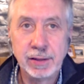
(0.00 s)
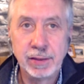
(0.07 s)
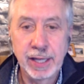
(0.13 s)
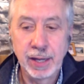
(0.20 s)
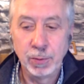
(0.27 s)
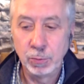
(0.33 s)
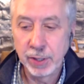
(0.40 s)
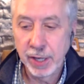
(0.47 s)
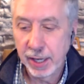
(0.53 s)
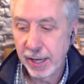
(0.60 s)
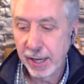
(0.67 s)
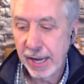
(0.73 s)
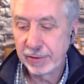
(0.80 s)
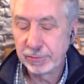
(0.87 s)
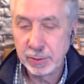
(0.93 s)
that we're going to
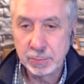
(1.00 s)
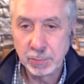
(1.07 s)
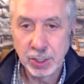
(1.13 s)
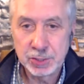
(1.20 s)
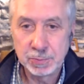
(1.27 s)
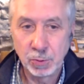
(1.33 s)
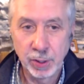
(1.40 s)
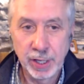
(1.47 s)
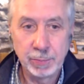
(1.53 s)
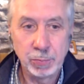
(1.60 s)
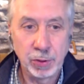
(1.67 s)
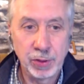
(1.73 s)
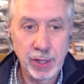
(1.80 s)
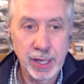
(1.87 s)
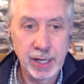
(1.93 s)
have to be much more
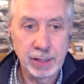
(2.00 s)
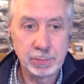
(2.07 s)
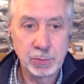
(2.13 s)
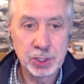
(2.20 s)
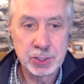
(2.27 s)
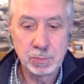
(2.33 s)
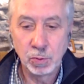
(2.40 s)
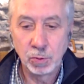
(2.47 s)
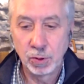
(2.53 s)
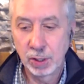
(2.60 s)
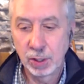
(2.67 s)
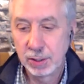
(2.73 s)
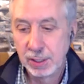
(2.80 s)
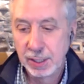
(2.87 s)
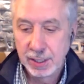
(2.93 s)
empathetic, much
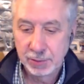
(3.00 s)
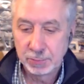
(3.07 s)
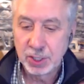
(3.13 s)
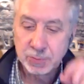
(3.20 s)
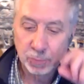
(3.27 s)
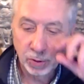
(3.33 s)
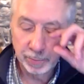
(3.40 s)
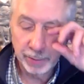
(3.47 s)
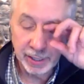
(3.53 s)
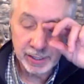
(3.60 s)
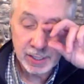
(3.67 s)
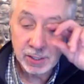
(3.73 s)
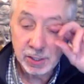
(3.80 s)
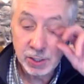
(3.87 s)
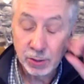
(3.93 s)
more, much more about
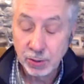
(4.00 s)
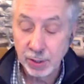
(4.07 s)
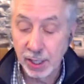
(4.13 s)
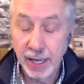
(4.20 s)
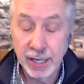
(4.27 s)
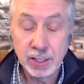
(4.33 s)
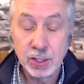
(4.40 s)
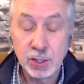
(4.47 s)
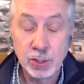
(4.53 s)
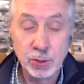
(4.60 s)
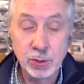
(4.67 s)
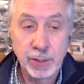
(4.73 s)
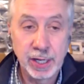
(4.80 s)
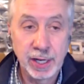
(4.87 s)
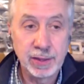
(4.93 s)
EQ than
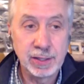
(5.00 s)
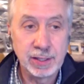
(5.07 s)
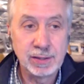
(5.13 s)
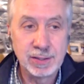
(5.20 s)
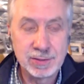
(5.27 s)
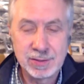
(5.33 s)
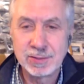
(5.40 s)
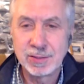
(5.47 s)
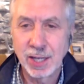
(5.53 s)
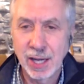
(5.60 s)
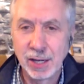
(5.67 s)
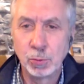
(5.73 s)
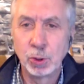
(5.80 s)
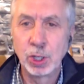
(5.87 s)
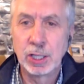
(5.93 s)
IQ. And I think this is the
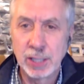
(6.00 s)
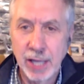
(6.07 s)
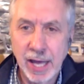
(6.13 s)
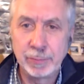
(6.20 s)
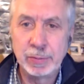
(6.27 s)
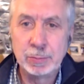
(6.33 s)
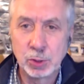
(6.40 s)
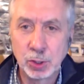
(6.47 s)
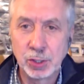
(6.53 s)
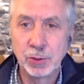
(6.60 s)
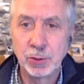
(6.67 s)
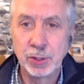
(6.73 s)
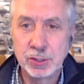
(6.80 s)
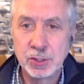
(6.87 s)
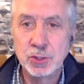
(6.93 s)
kind of work a lot of people are
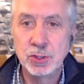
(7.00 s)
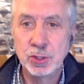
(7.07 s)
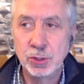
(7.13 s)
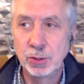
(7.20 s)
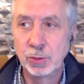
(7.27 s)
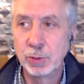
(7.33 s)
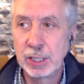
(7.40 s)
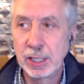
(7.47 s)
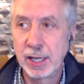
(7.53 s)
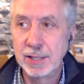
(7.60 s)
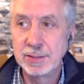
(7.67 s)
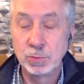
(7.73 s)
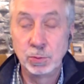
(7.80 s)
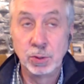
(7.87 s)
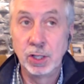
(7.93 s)
going to do to
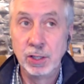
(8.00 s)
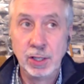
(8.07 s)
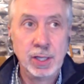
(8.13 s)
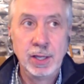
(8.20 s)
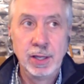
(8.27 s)
realize, well,